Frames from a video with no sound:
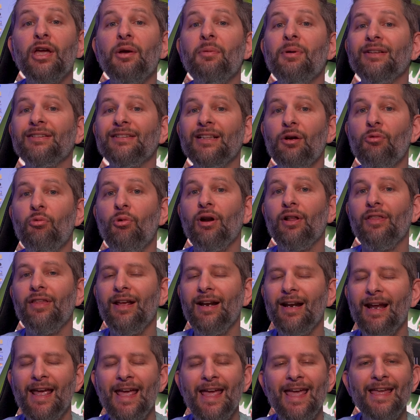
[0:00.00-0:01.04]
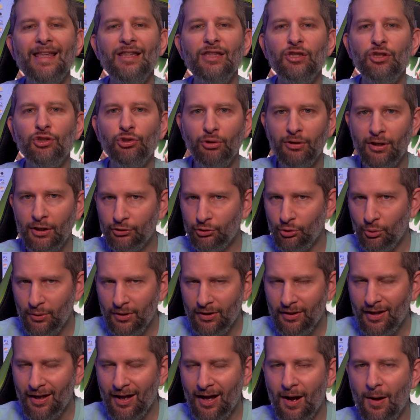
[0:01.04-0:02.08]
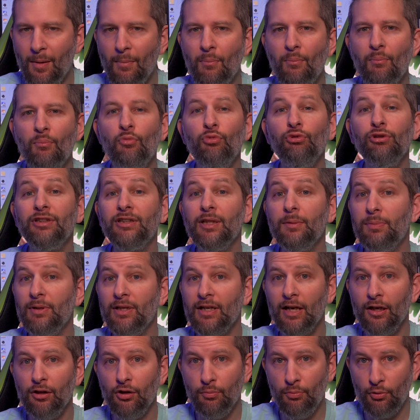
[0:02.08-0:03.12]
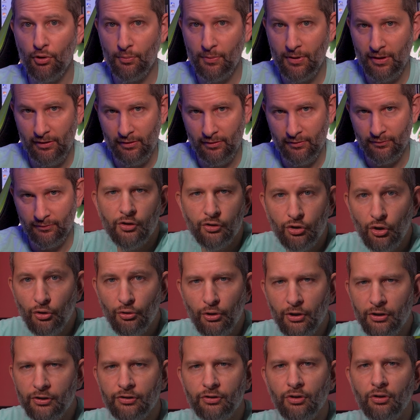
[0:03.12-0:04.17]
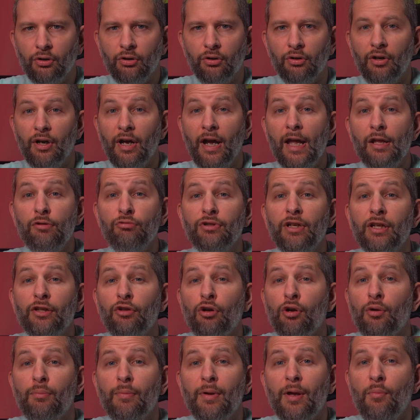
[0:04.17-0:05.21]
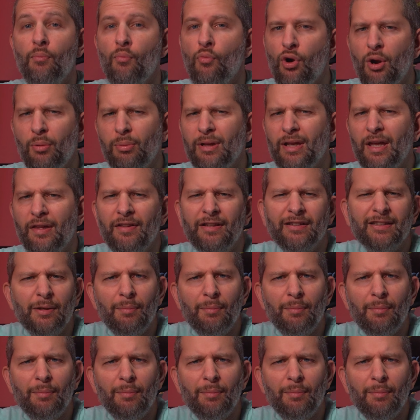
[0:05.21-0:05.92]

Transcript: than you'll ever store in your entire life. Multiply that by 1,000. All of that fits in a huge cabinet